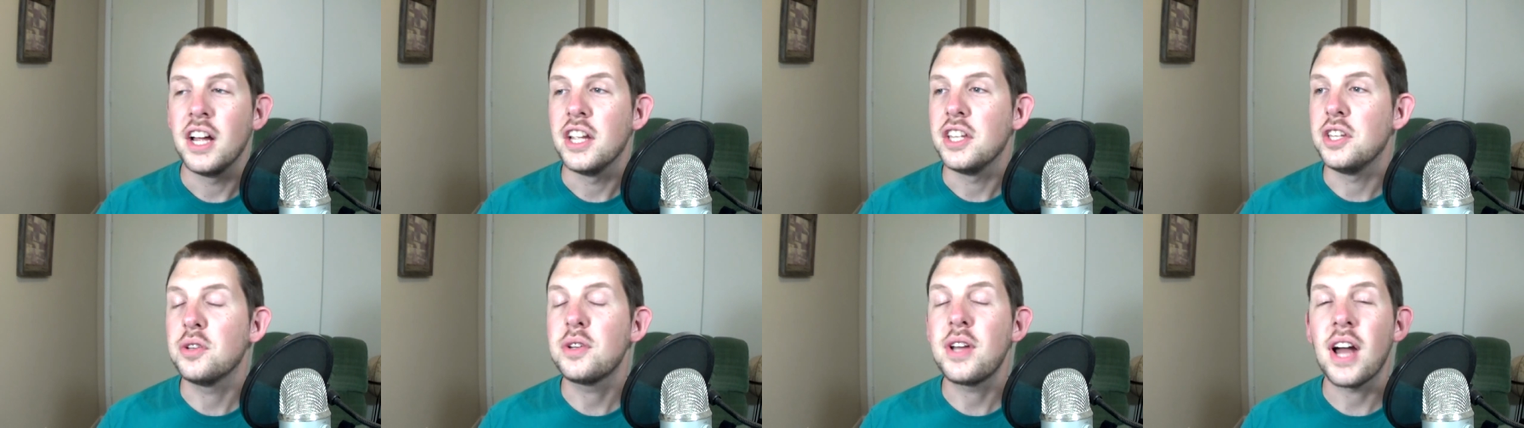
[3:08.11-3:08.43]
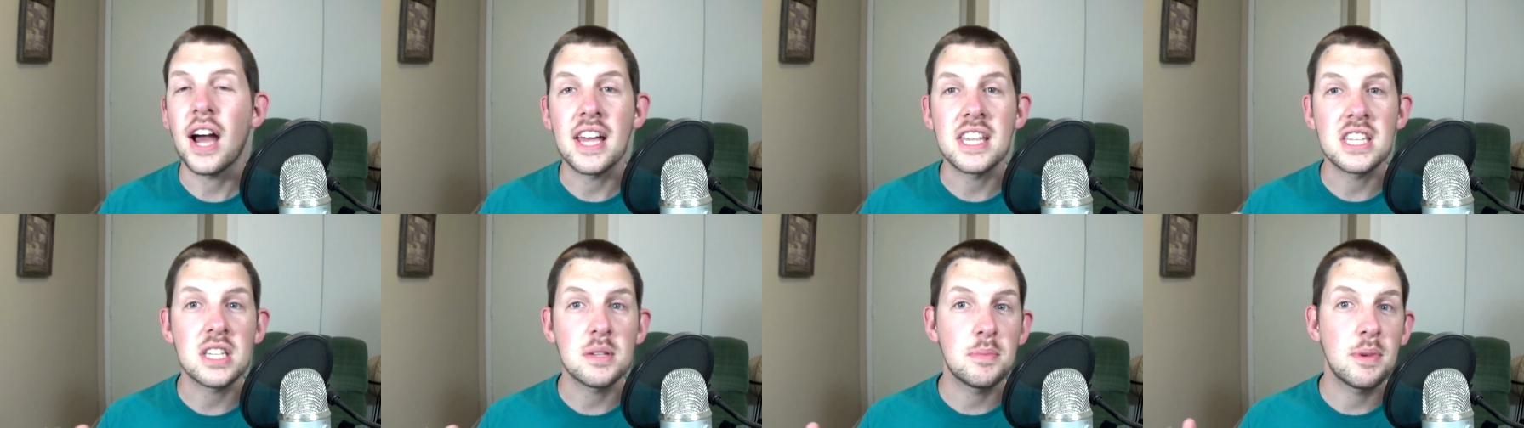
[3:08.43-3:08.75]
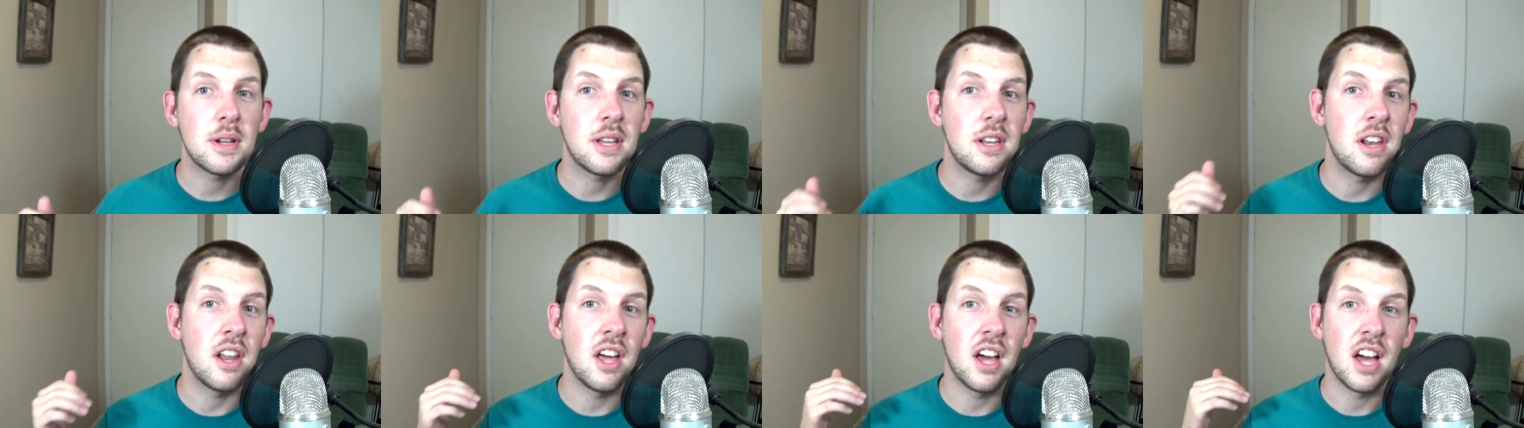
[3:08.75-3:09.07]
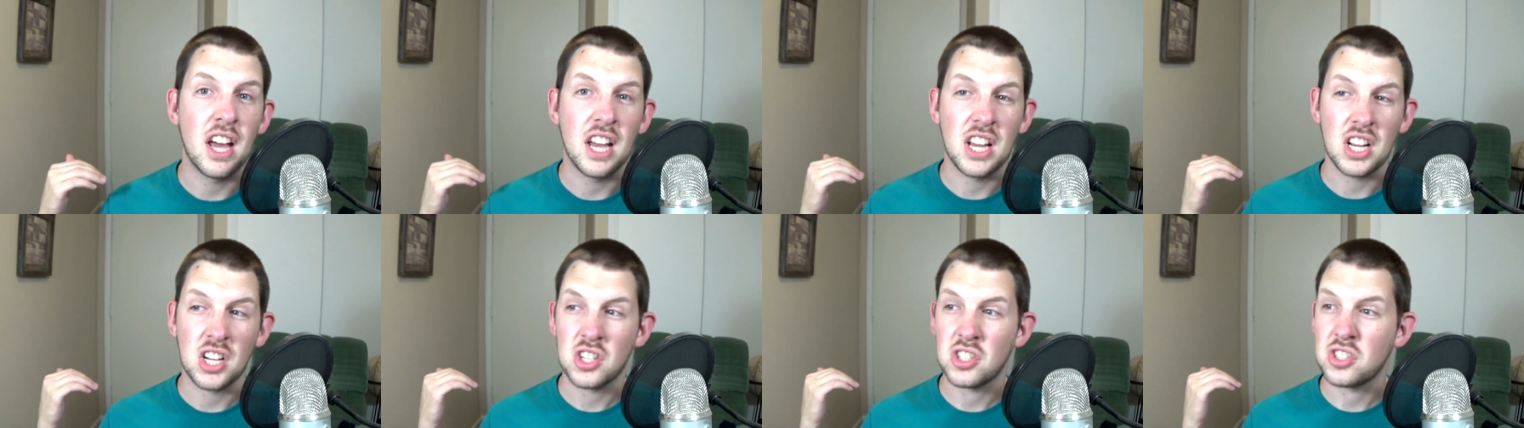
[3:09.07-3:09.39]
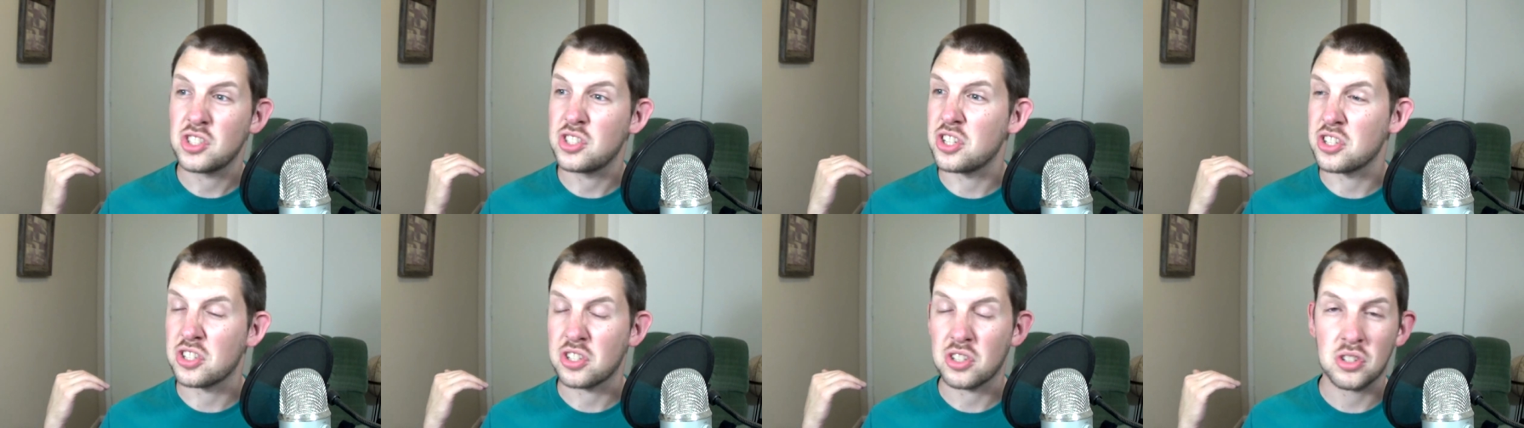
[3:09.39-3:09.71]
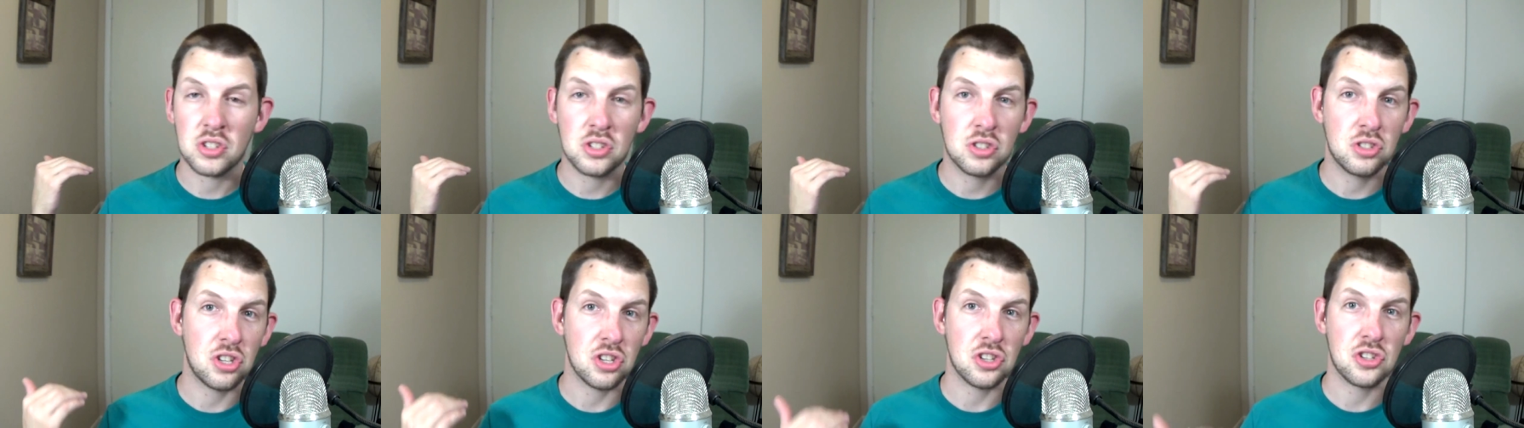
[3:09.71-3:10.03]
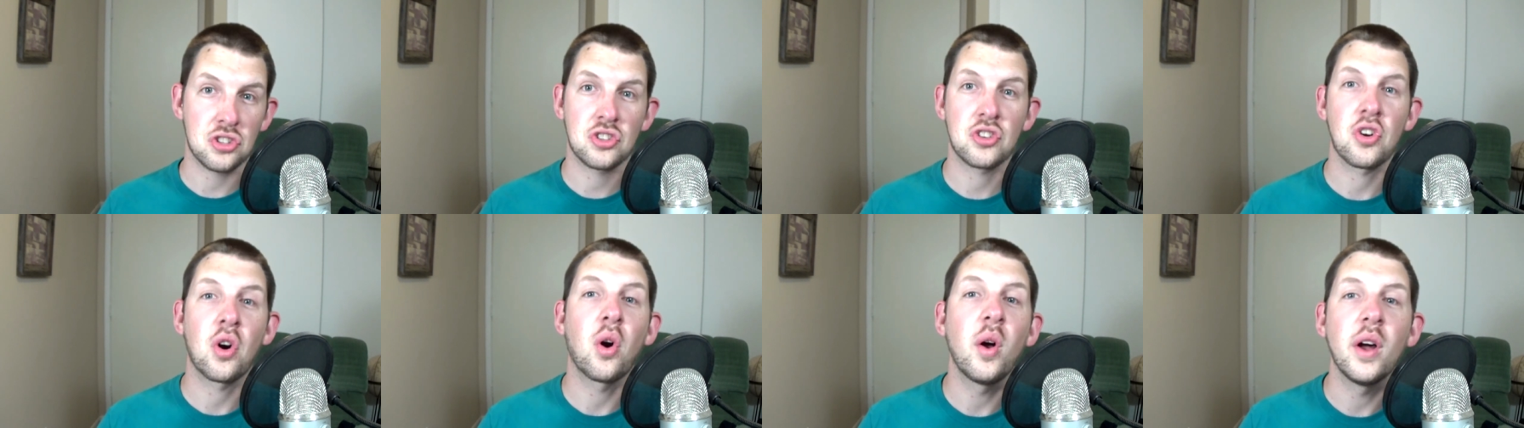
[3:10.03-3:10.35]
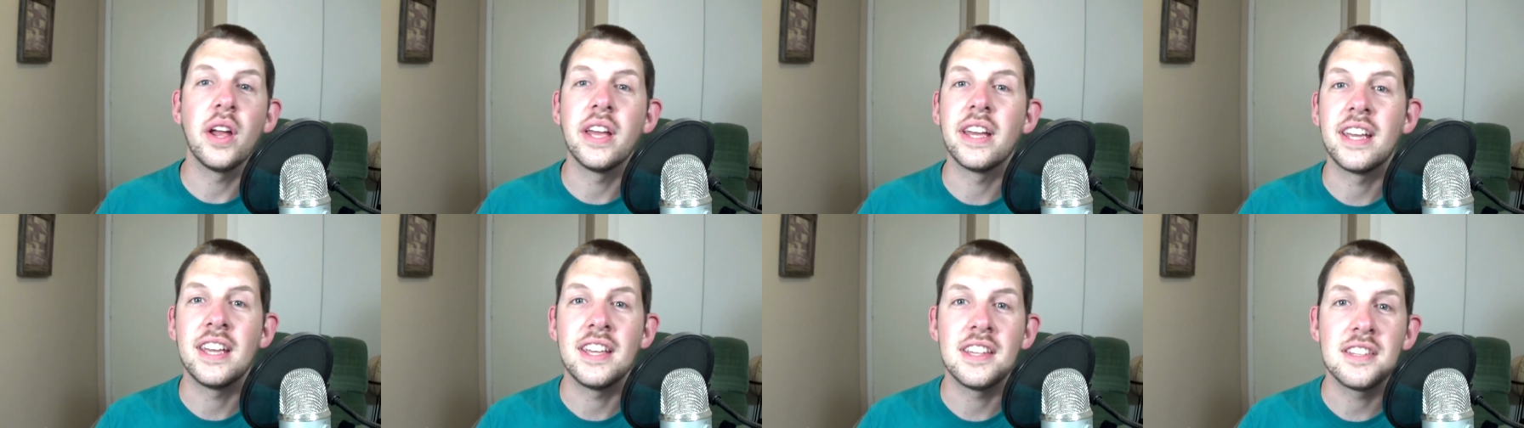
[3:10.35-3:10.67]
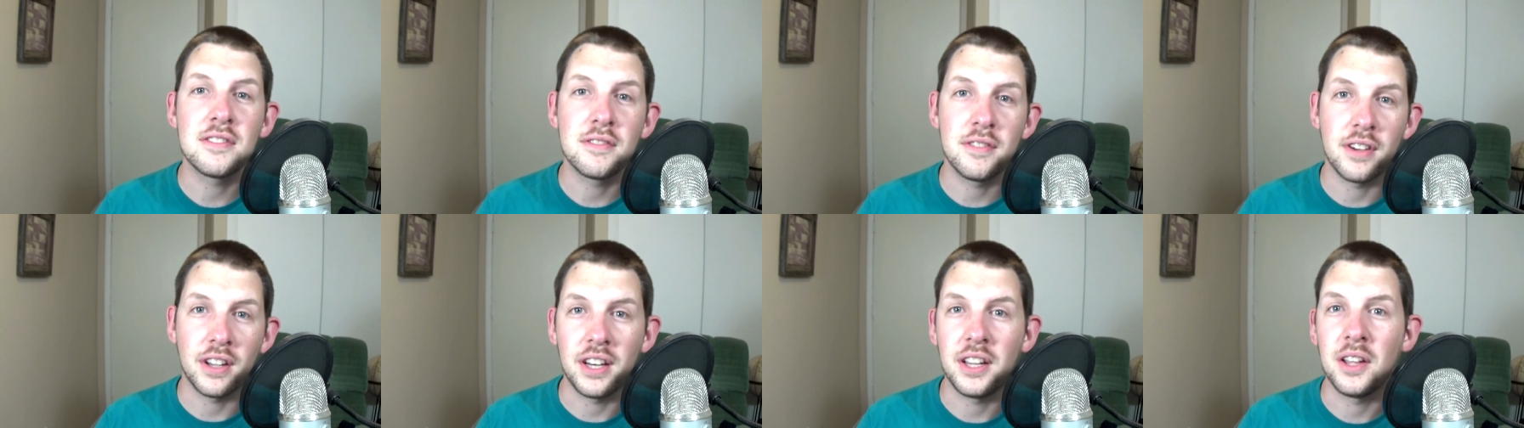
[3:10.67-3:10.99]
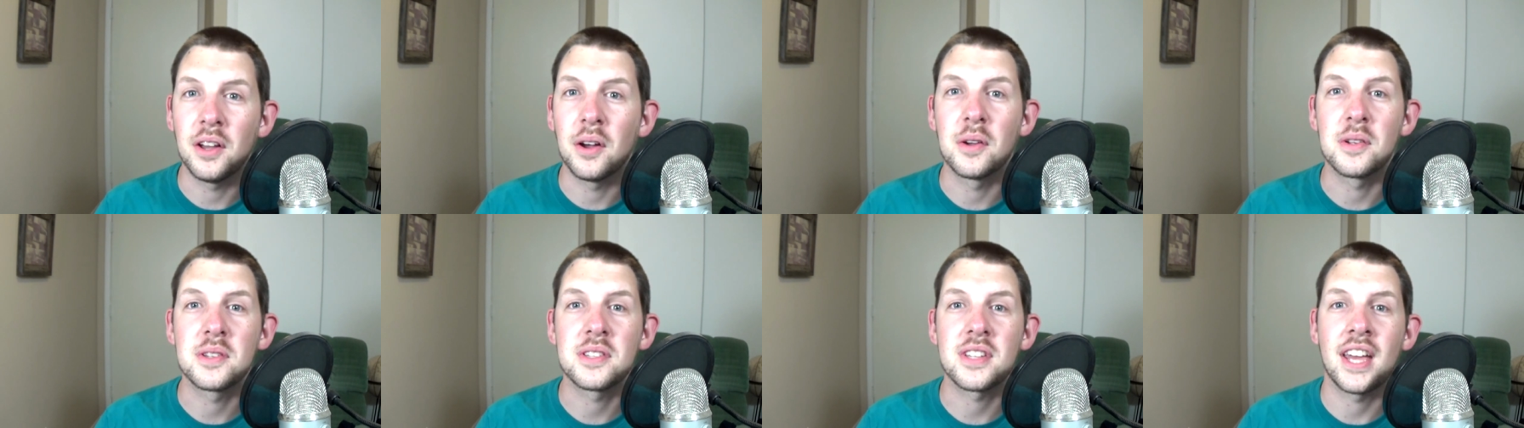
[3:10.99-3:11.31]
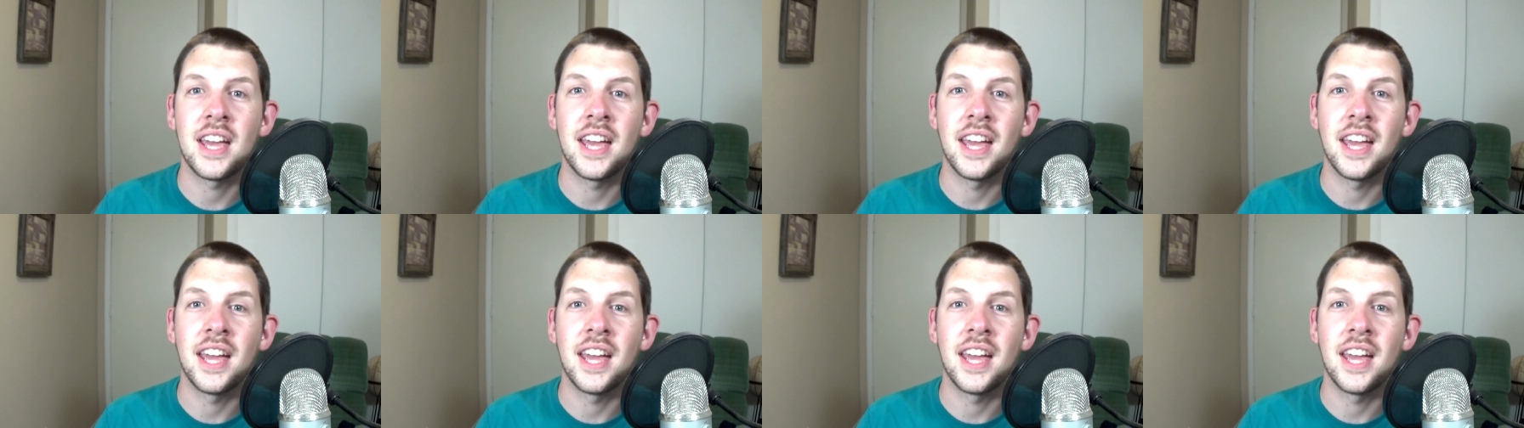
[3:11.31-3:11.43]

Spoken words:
You guys have been just destroying his videos,